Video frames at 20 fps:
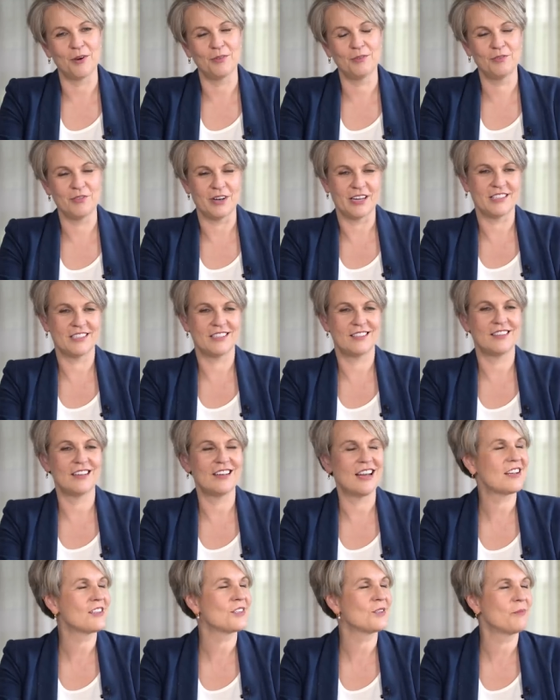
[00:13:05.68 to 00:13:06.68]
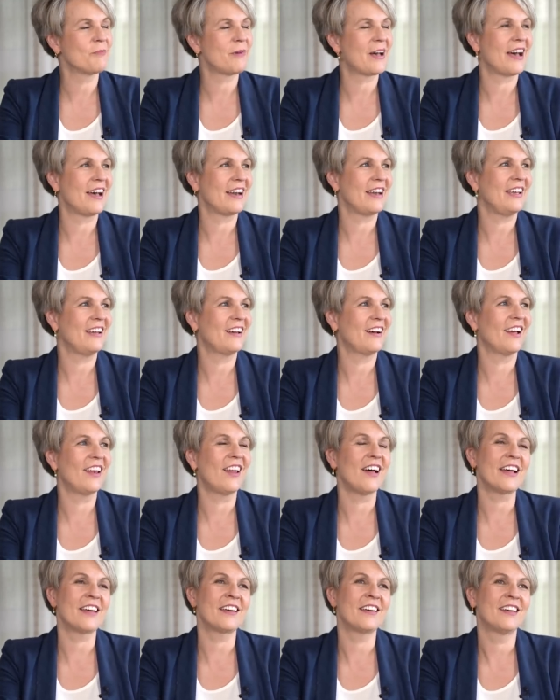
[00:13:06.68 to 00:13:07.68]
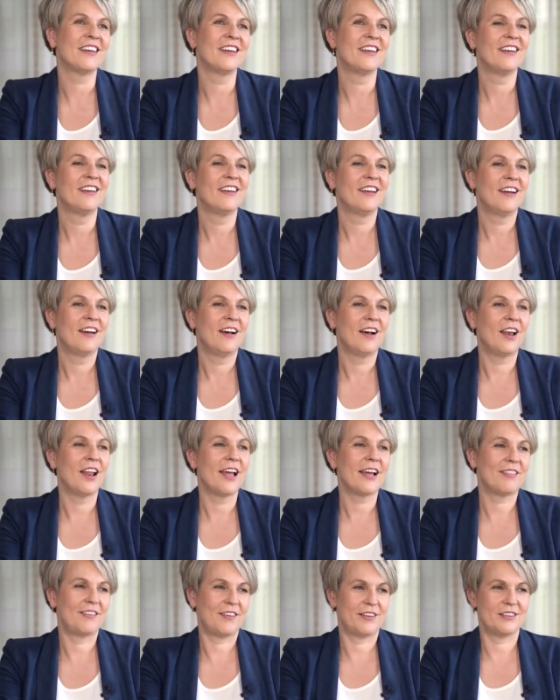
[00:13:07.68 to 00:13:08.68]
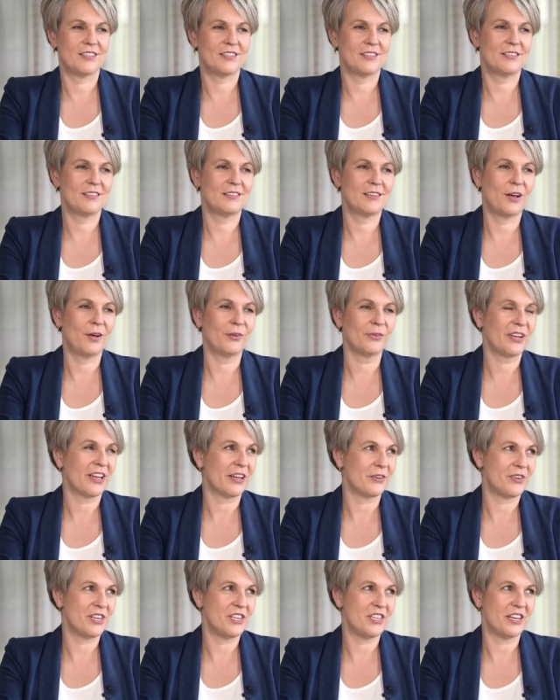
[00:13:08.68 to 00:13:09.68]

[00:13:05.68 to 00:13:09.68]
old friends in the National Party. I like, I like those old country